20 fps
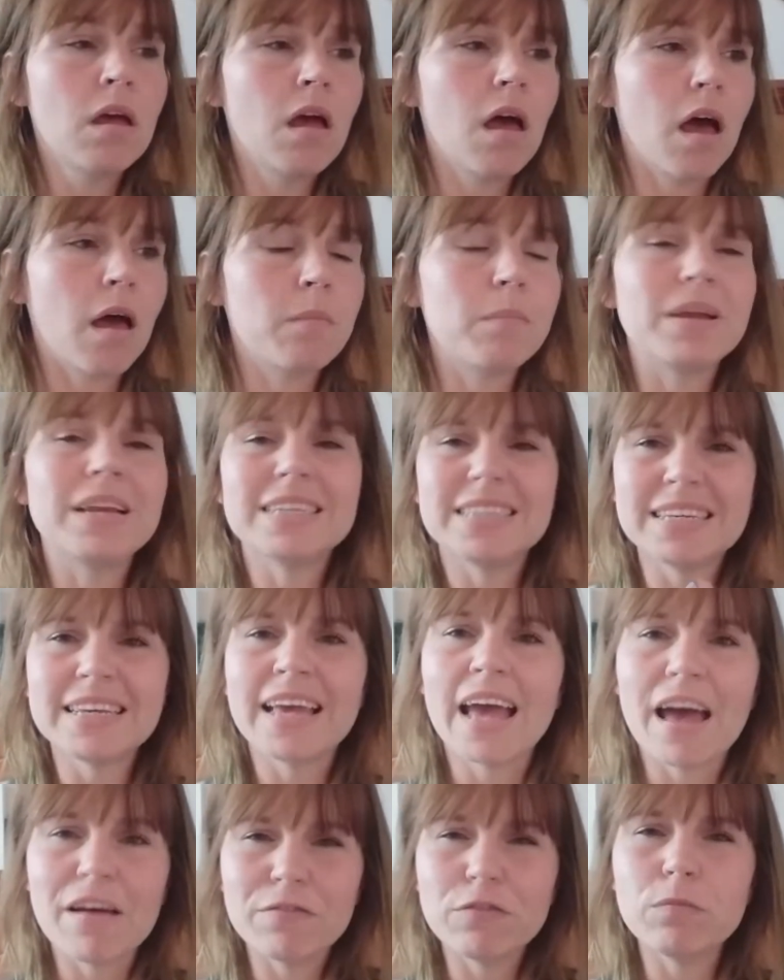But it's a
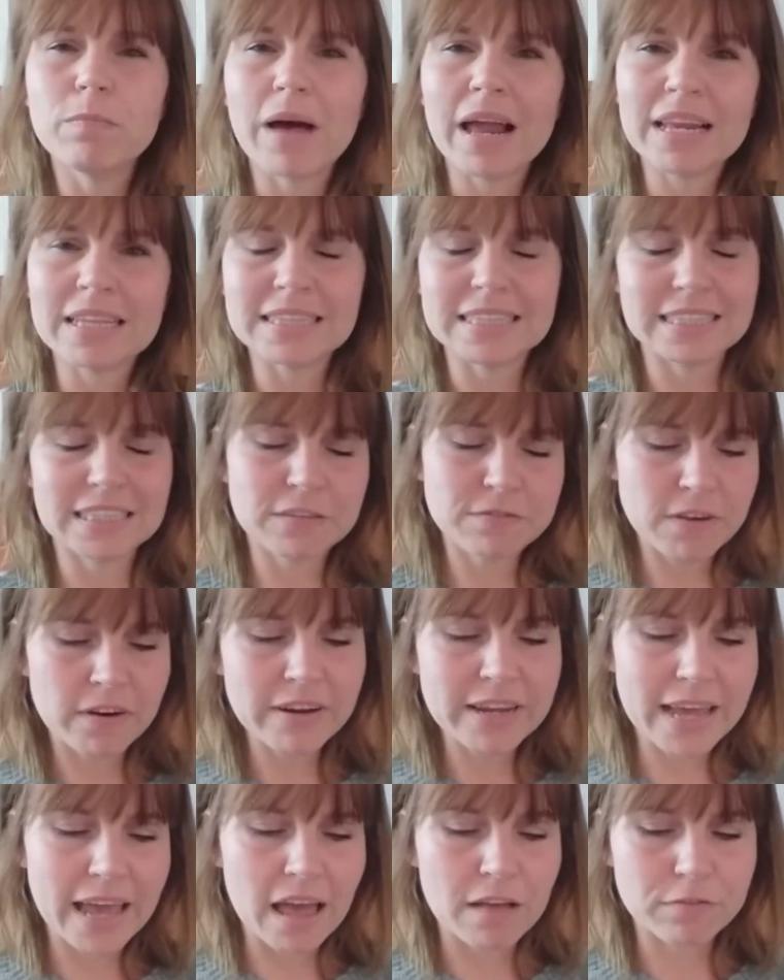careful balance. It's a
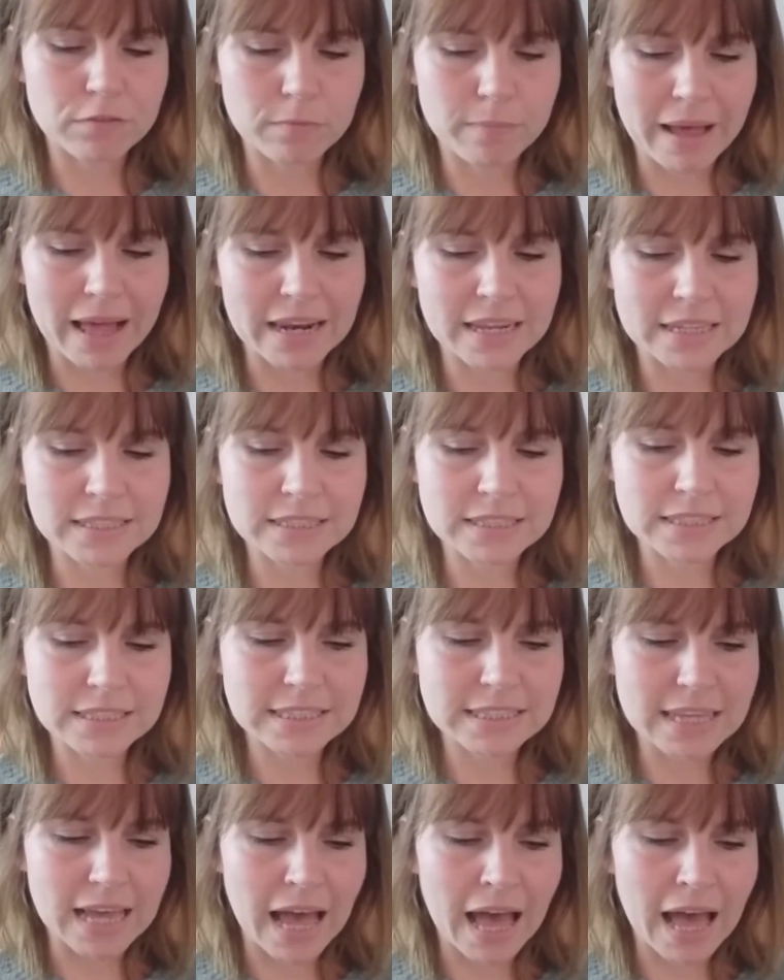very careful balance.